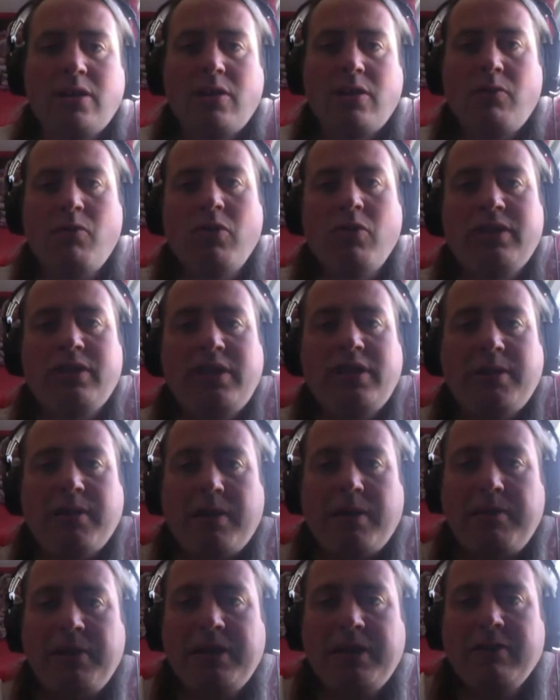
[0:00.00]

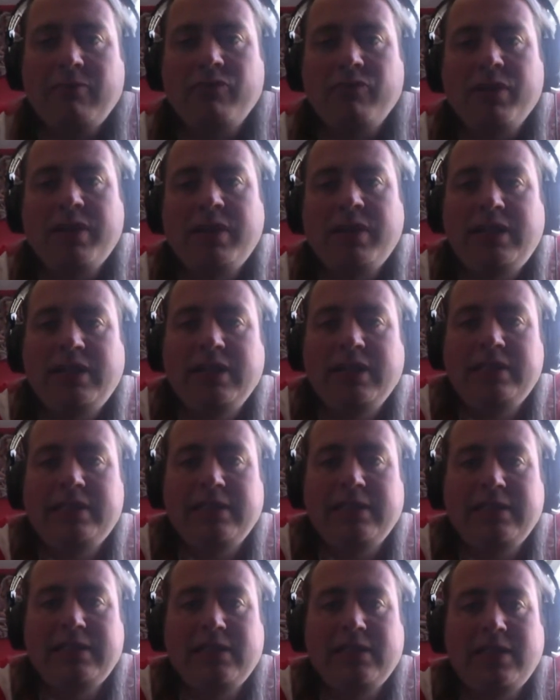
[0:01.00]
really,
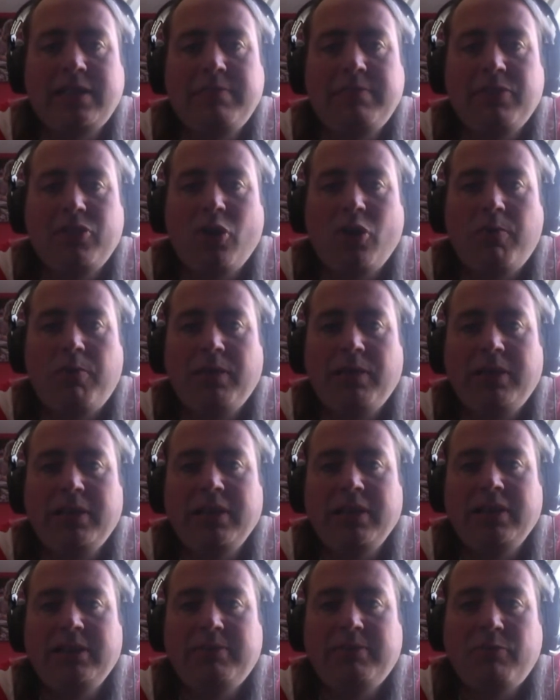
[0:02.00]
this is a monopoly
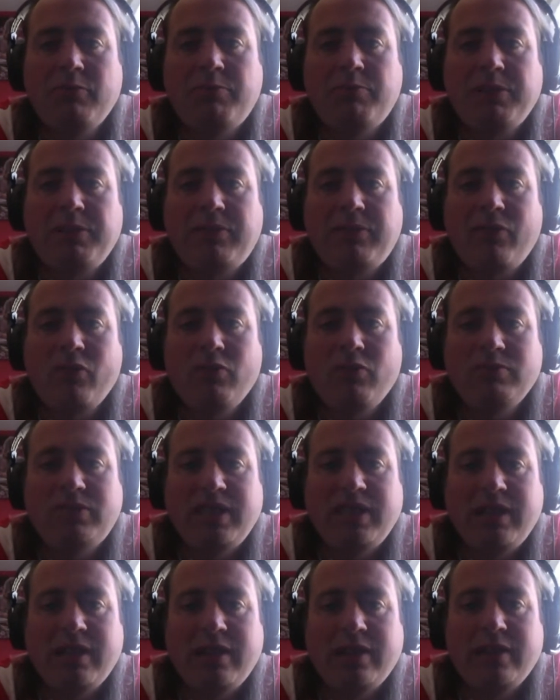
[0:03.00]
that would be formed
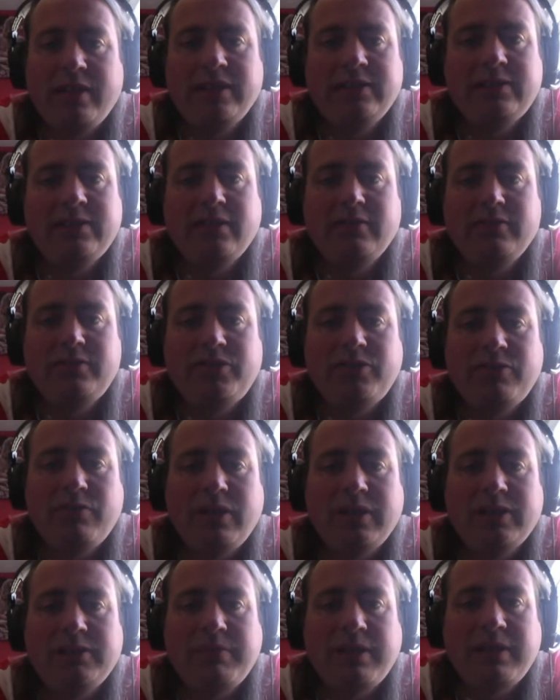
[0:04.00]
here. There's no two
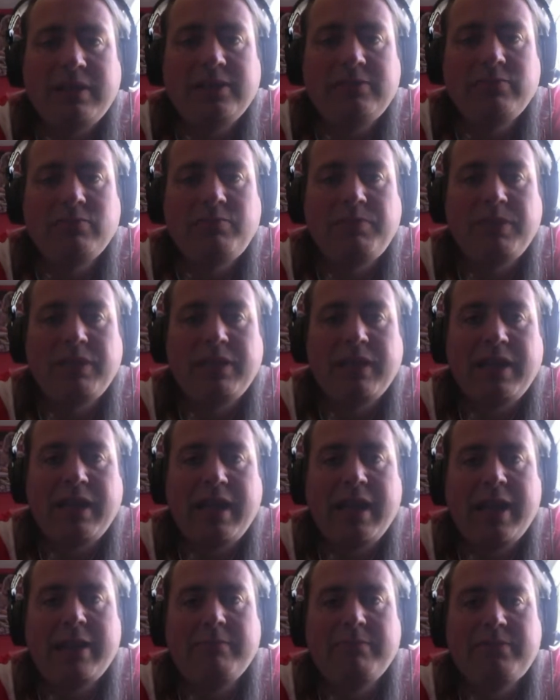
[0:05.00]
ways about it. This would be an
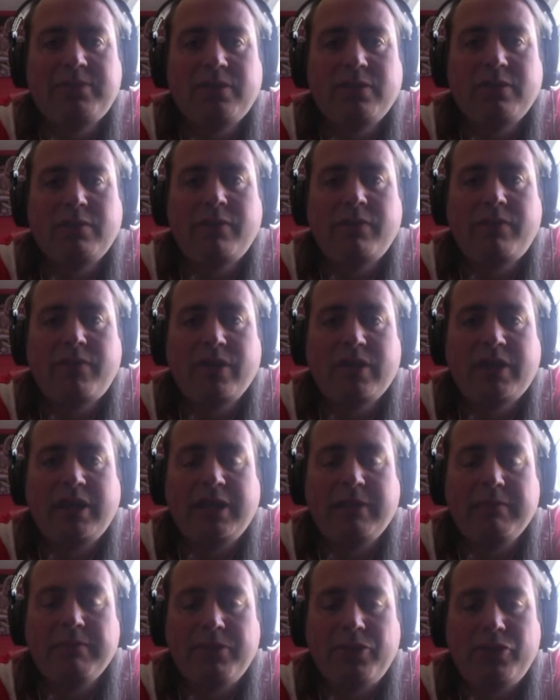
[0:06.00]
absolute
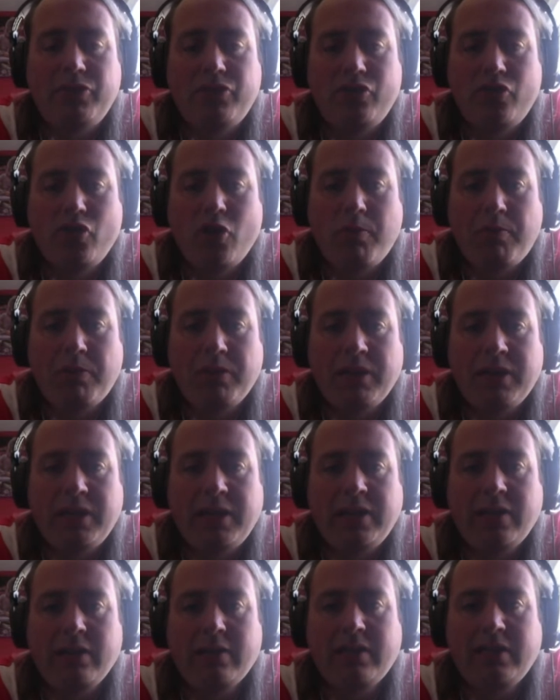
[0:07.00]
fucking
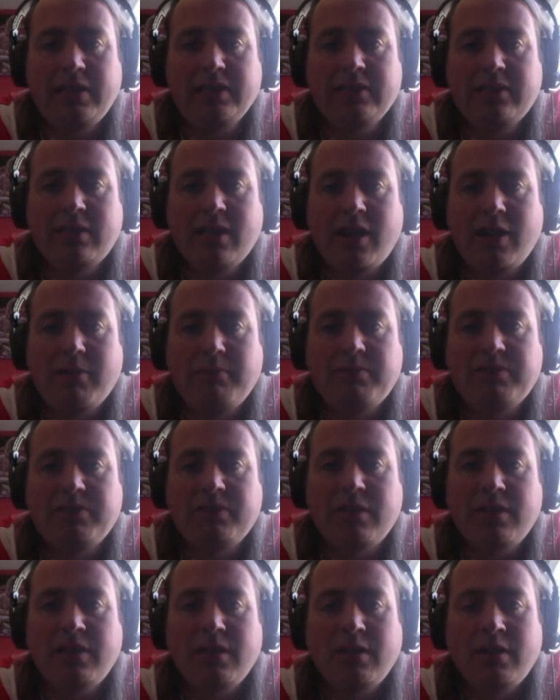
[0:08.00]
monopoly of these
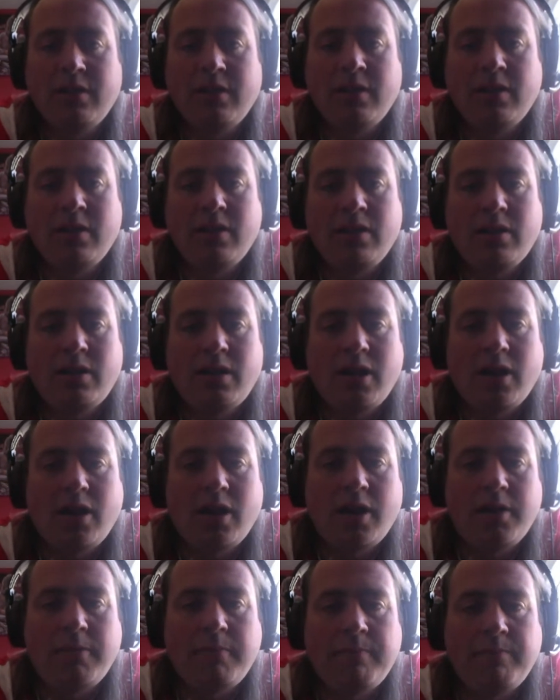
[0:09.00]
clubs.
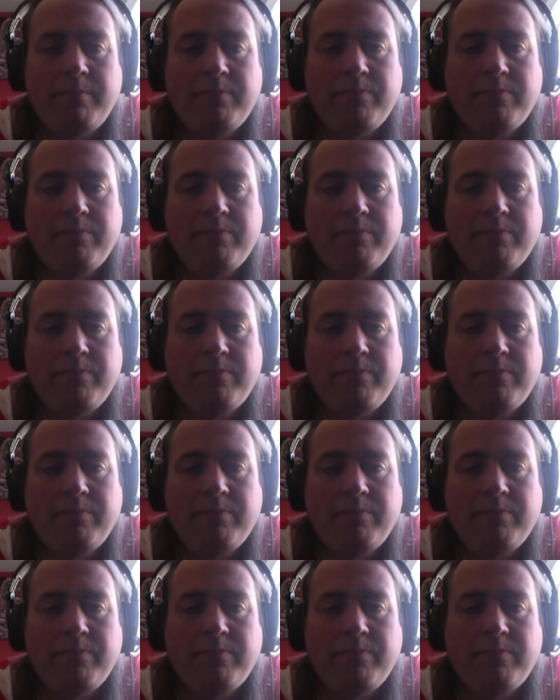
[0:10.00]
I